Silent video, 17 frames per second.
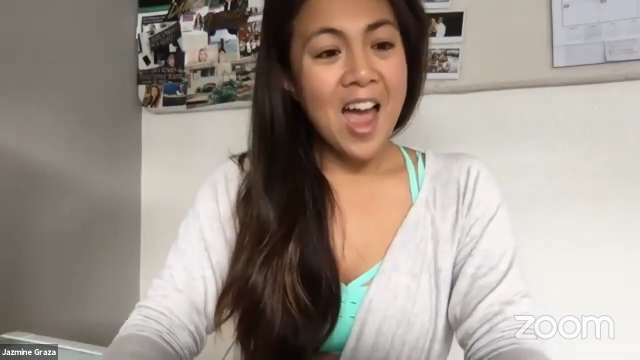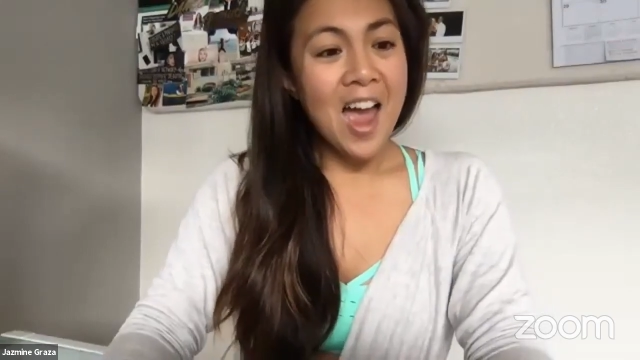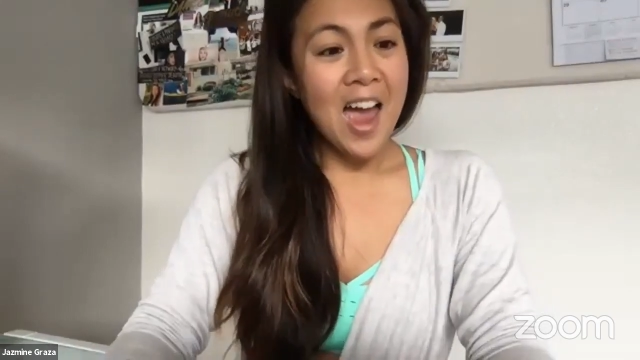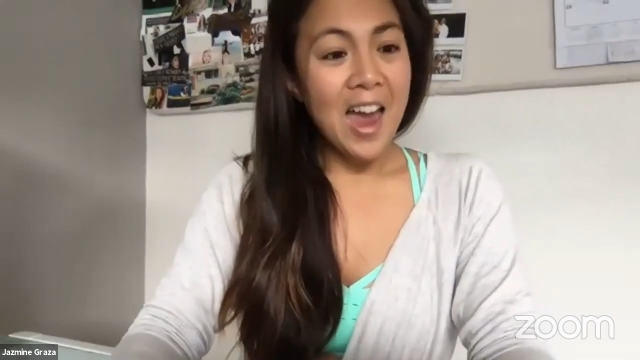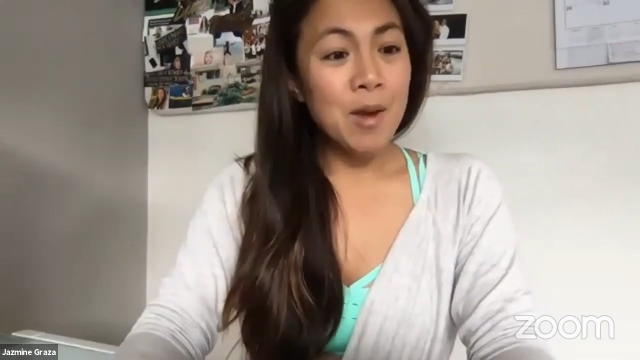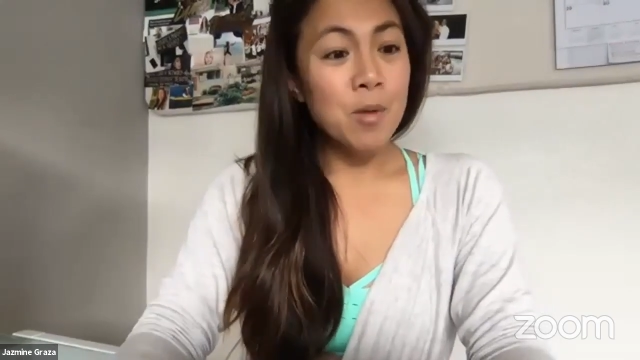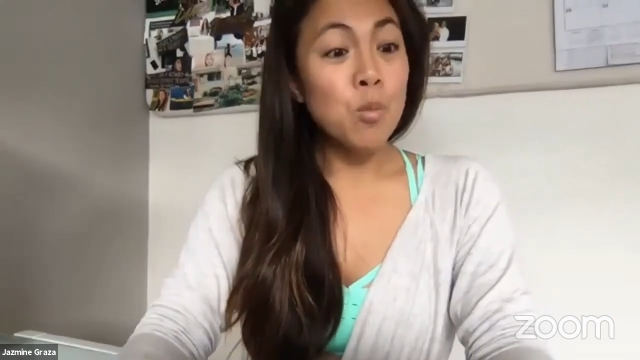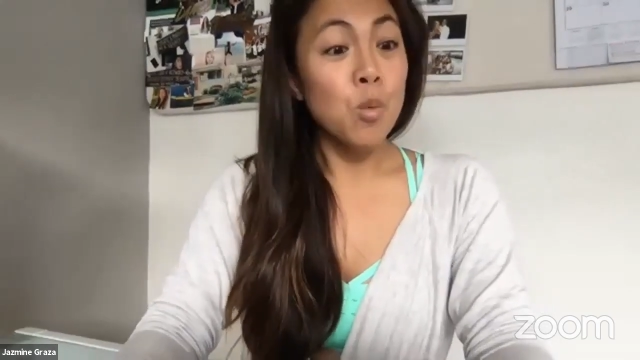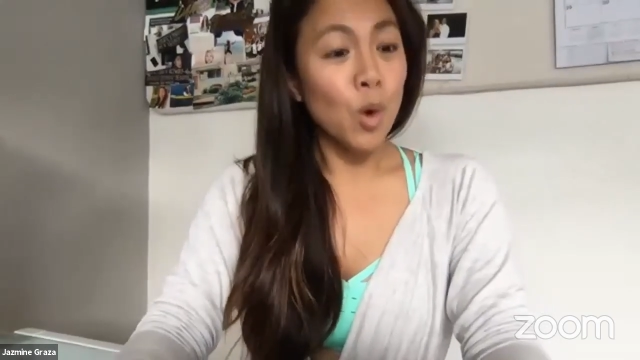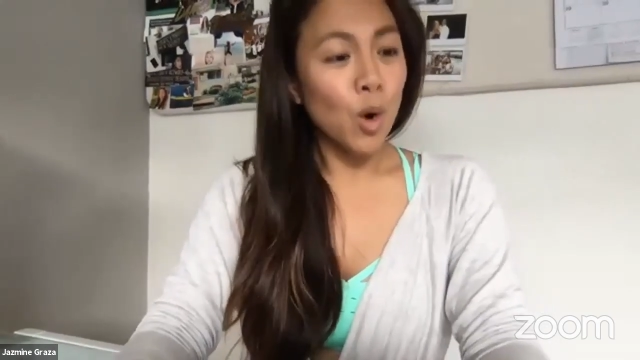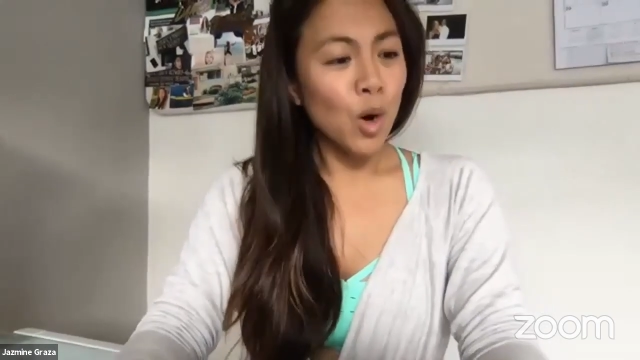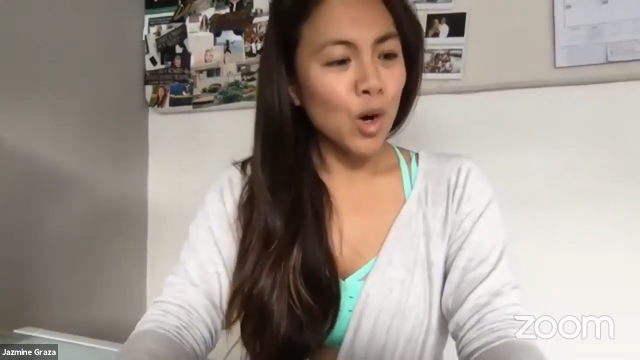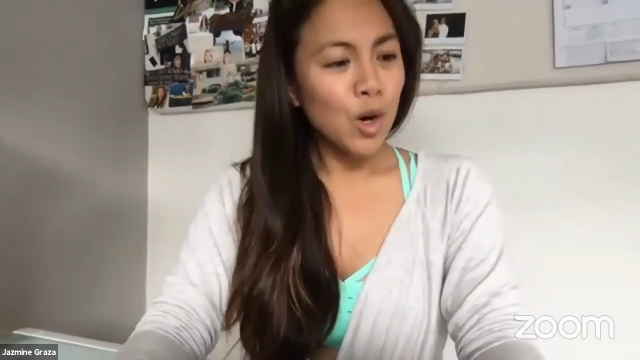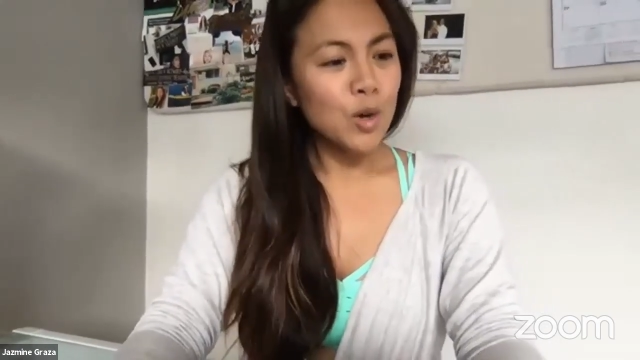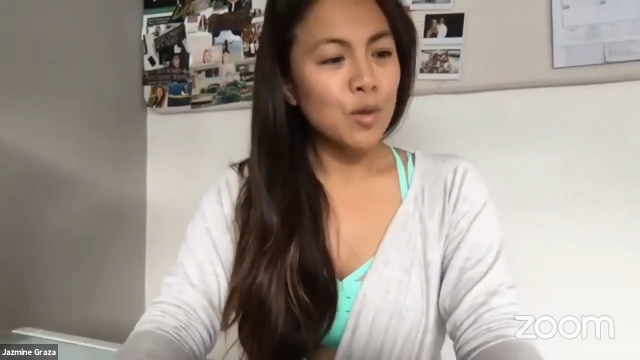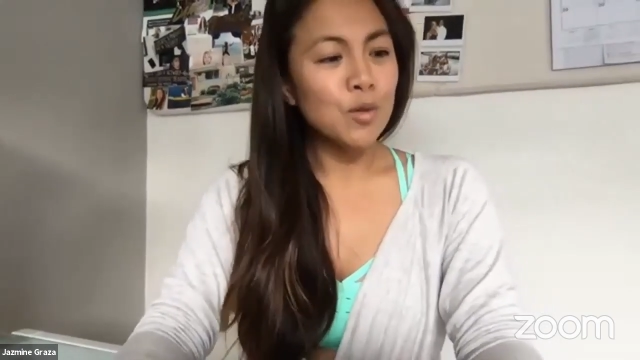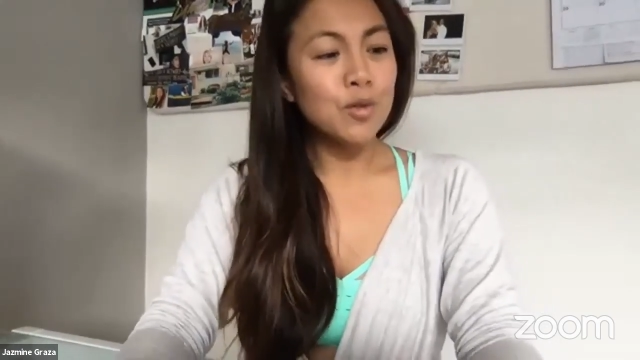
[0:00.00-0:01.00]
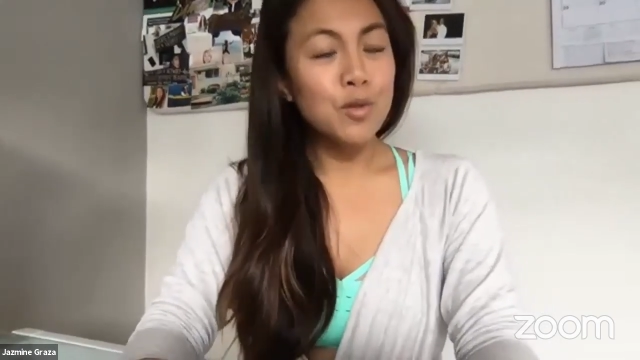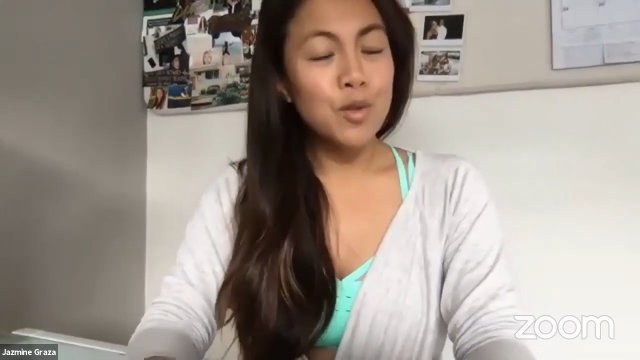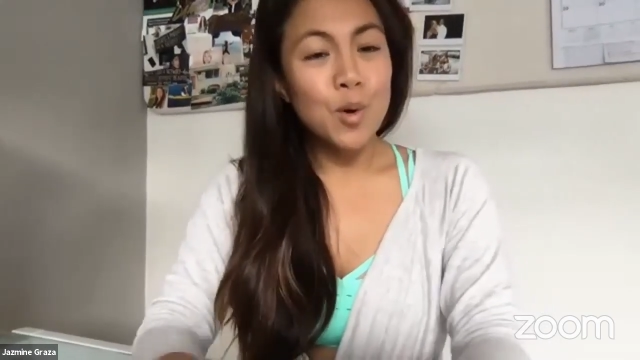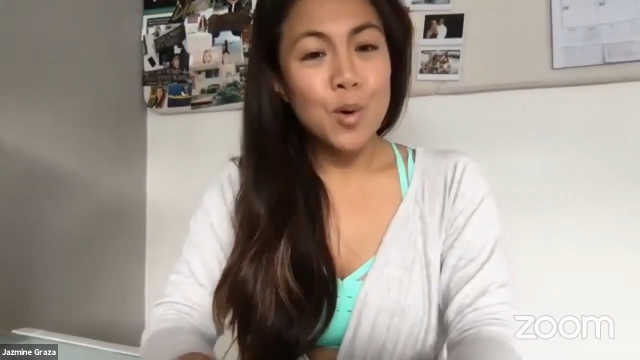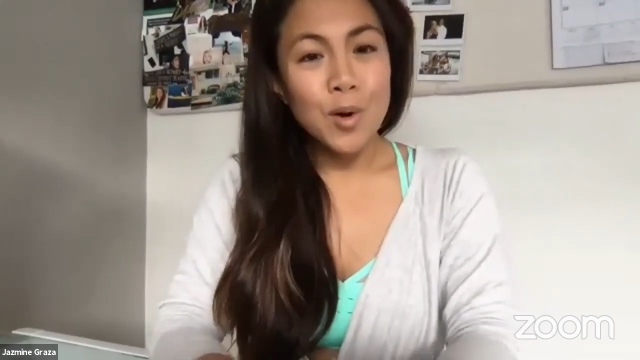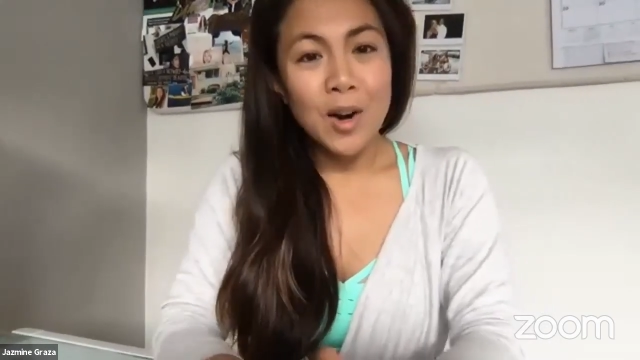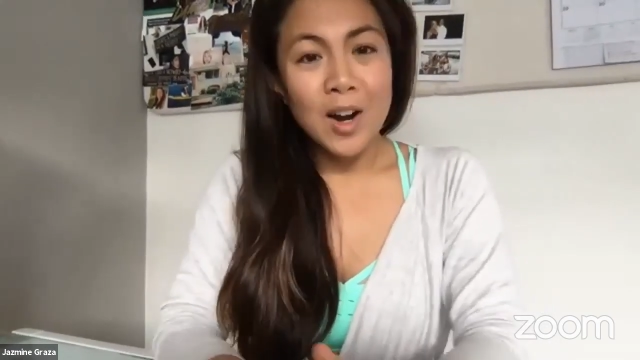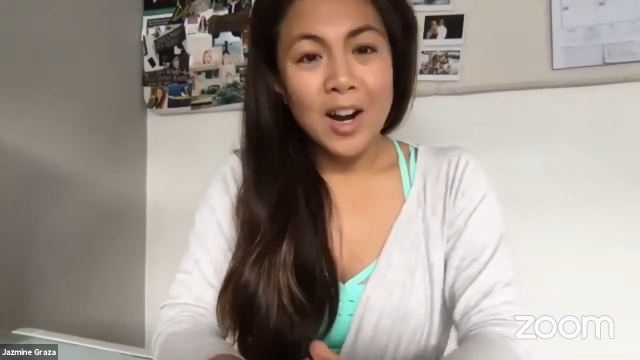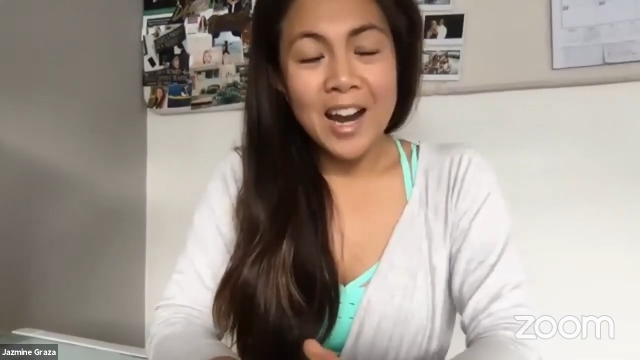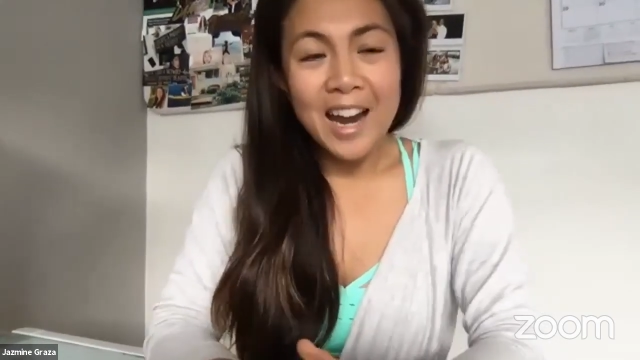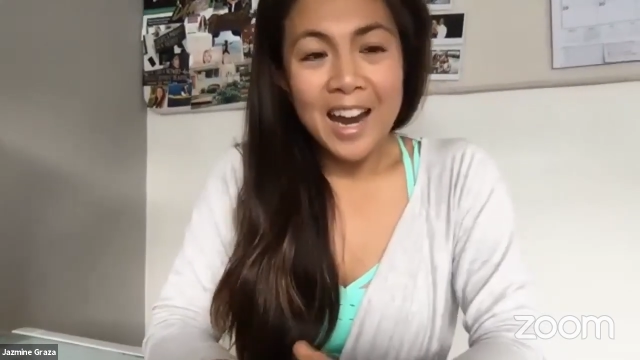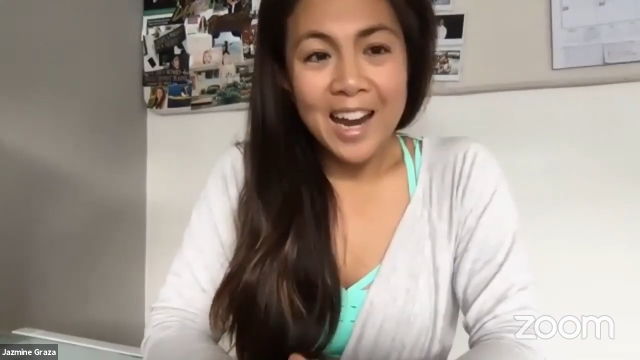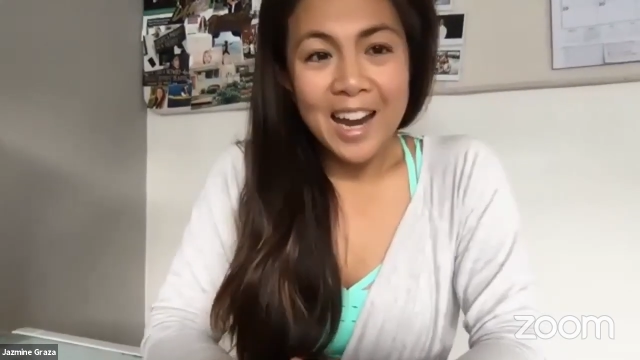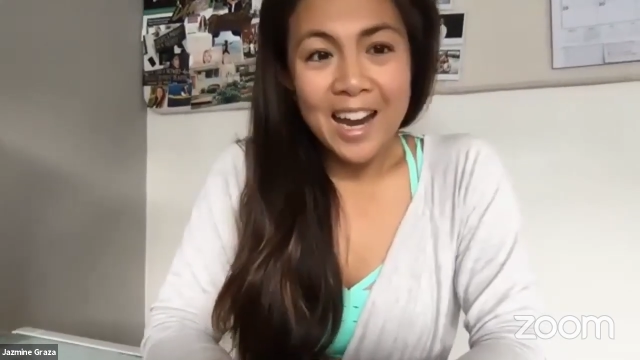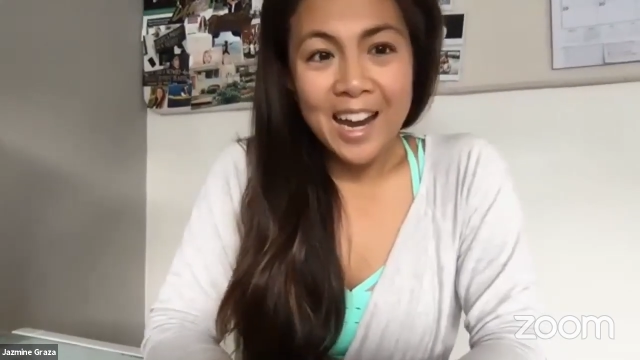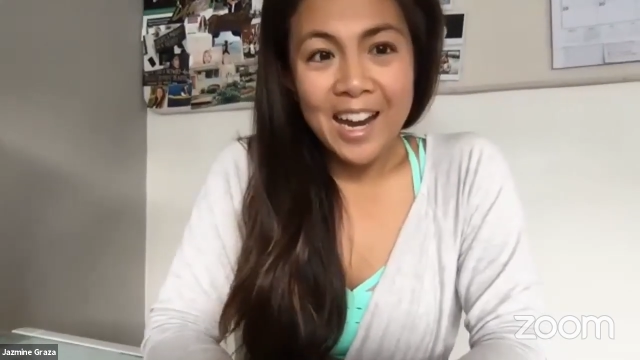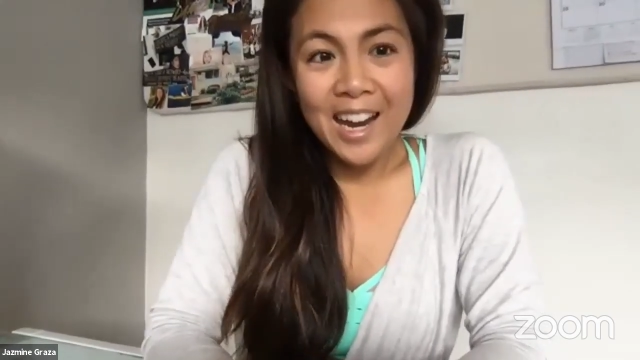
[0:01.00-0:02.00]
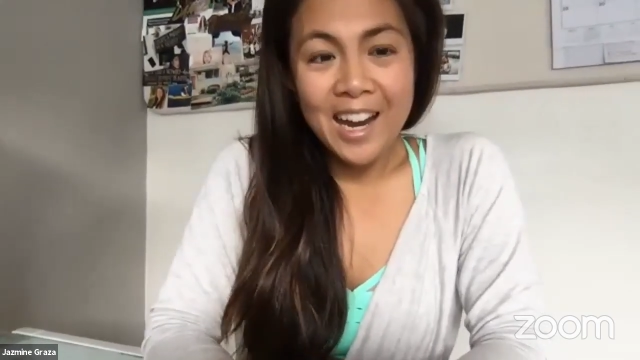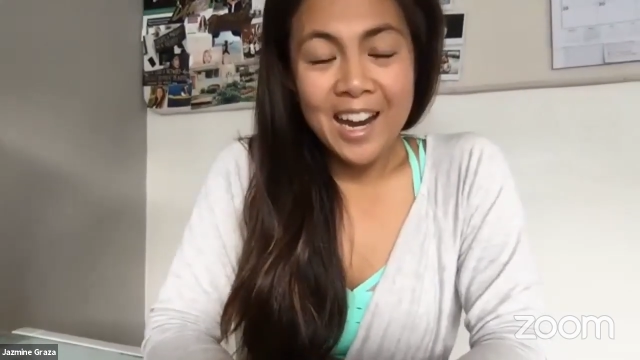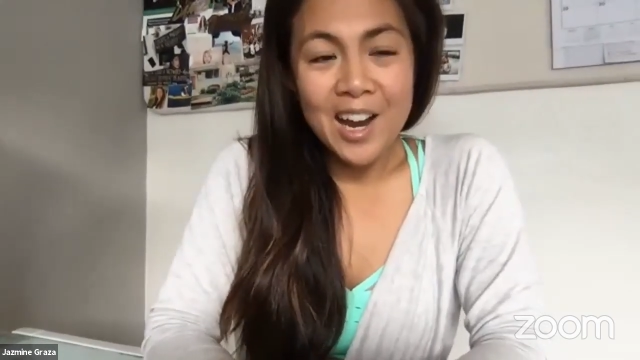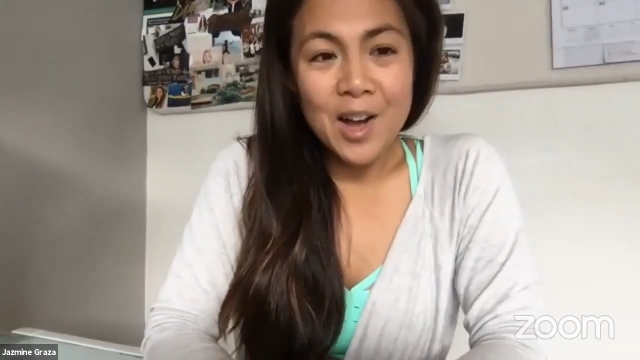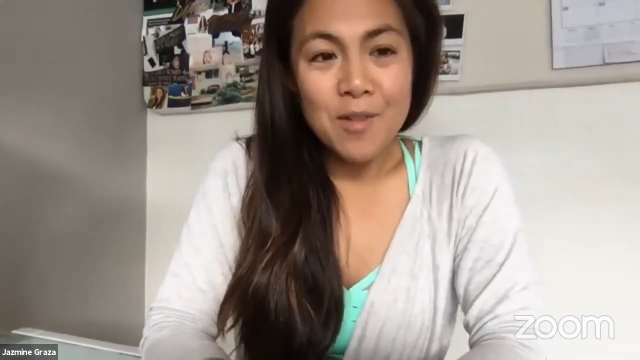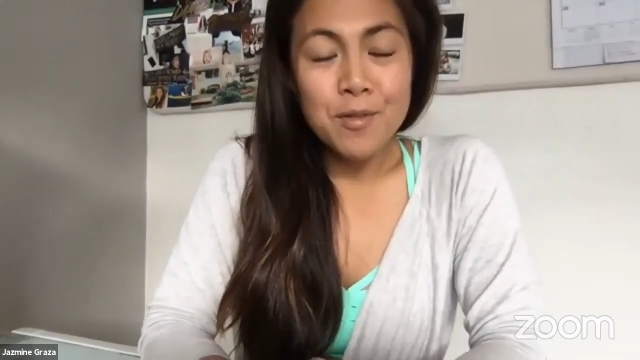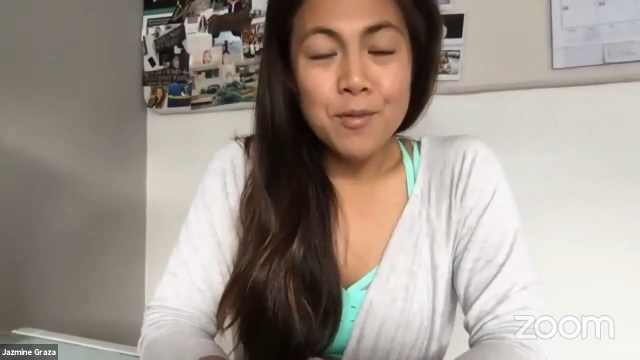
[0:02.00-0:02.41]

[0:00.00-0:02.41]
I work for a